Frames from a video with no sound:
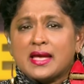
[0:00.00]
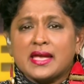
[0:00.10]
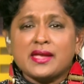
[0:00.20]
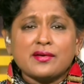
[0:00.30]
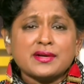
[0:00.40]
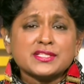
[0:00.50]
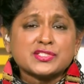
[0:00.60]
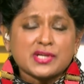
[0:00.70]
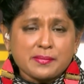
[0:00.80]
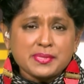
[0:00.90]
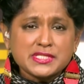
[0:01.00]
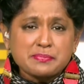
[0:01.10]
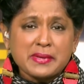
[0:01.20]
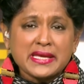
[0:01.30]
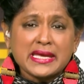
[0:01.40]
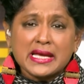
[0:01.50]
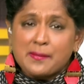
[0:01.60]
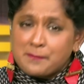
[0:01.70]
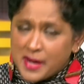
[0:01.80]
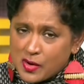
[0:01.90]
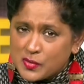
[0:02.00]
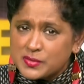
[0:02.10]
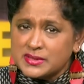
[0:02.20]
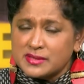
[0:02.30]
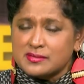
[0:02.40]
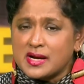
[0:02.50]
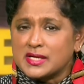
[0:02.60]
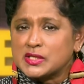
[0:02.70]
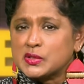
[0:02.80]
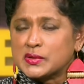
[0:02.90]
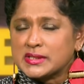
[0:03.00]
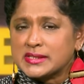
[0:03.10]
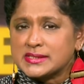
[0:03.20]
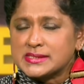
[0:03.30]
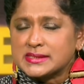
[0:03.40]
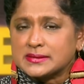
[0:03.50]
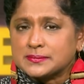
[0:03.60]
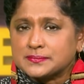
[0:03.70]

Here is Trump speaking about the Iran nuclear deal.